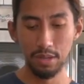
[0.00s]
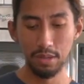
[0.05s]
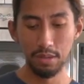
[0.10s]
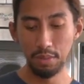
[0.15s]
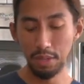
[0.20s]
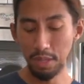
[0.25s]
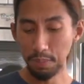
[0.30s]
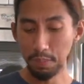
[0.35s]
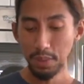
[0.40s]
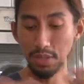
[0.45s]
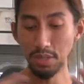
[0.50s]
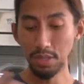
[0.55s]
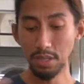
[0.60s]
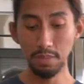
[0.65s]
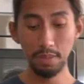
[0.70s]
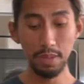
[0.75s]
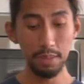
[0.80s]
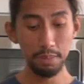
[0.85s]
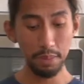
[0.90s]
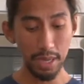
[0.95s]
But the person is
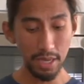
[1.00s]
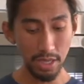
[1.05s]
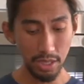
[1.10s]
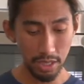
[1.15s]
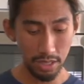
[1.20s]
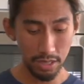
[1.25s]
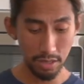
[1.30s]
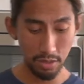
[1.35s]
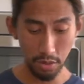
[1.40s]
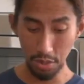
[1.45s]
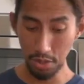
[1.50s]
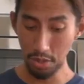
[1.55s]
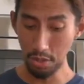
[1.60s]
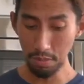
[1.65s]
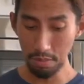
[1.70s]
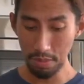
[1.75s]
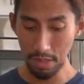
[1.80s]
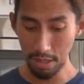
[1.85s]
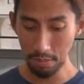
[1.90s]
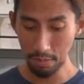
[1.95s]
being patient. Or you're
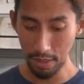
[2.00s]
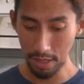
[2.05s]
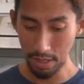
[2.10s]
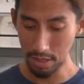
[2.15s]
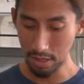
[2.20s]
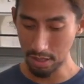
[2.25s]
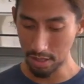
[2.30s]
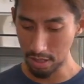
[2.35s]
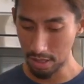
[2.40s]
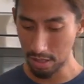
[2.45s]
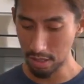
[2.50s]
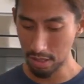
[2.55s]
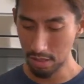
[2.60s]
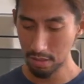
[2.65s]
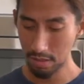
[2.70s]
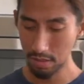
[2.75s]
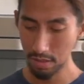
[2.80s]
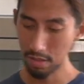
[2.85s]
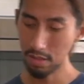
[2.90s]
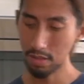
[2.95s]
being patient here.
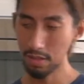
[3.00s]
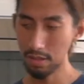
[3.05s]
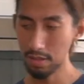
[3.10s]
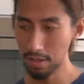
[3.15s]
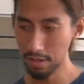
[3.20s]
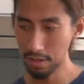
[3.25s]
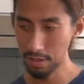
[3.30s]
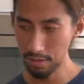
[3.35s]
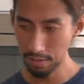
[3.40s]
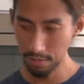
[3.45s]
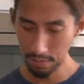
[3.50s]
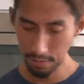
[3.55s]
Okay?